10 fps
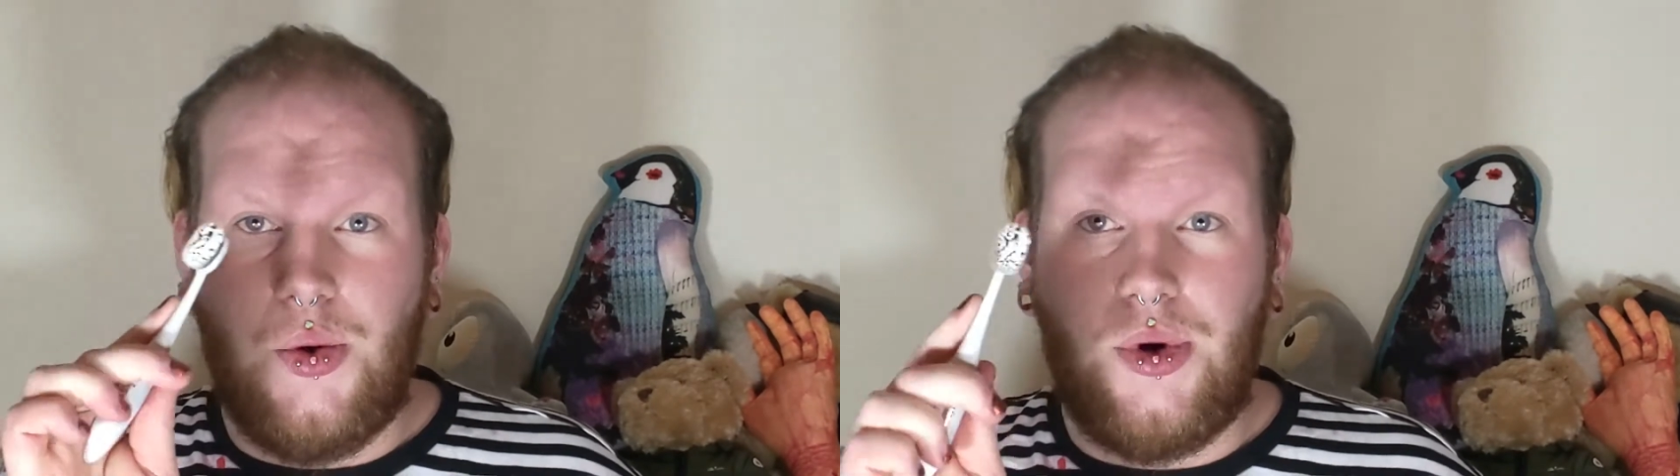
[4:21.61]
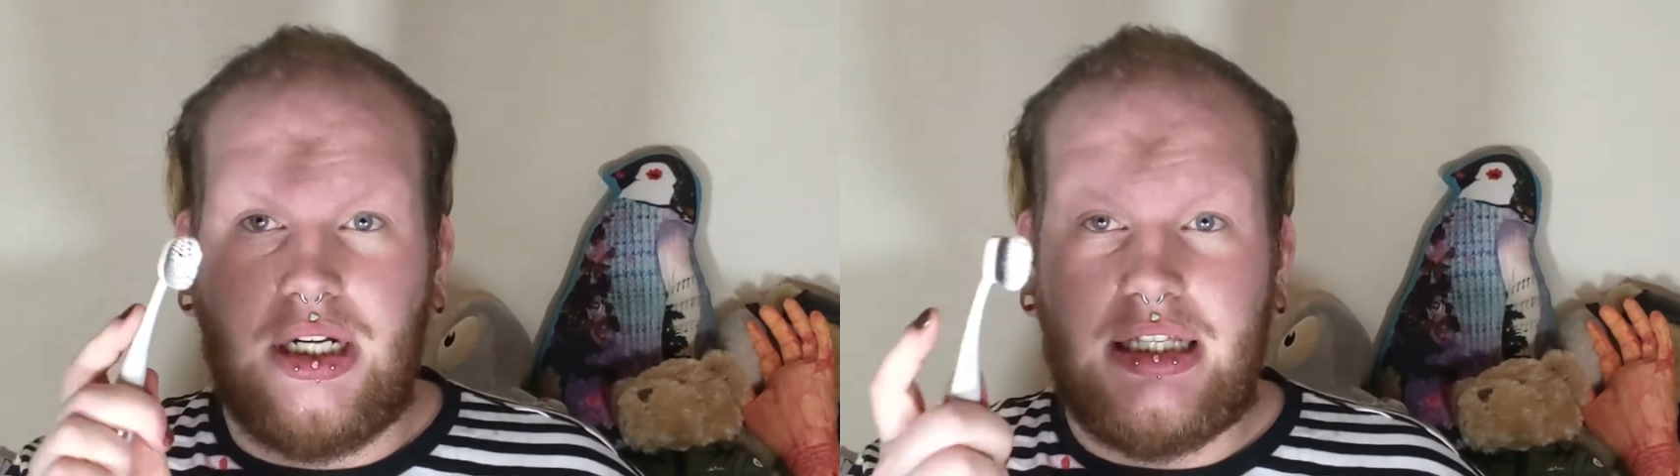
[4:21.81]

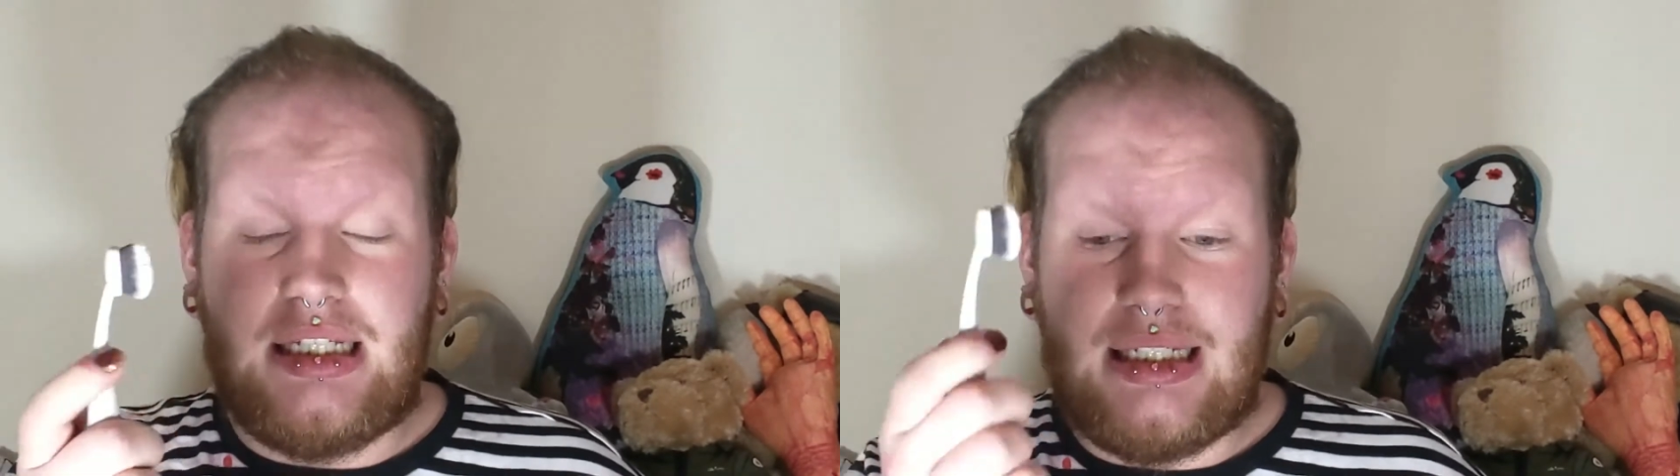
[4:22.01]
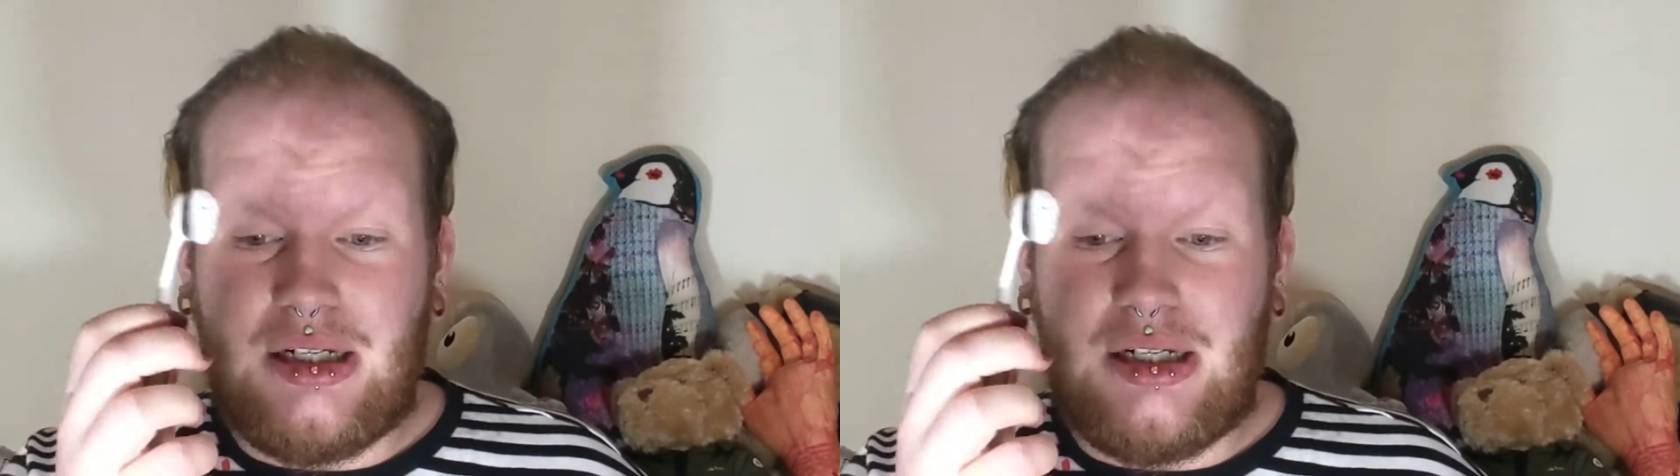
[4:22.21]
one of these